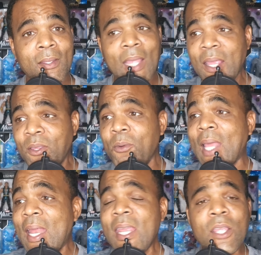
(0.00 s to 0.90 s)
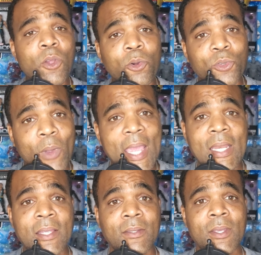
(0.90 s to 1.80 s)
They do. They need those
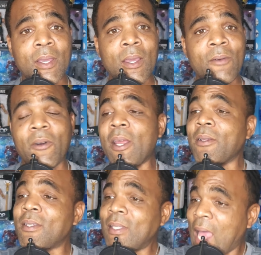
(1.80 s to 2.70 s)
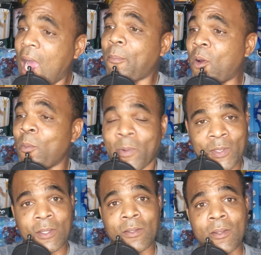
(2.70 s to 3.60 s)
ratings for their stock
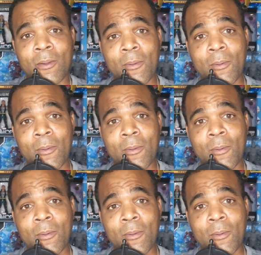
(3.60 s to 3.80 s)
purposes.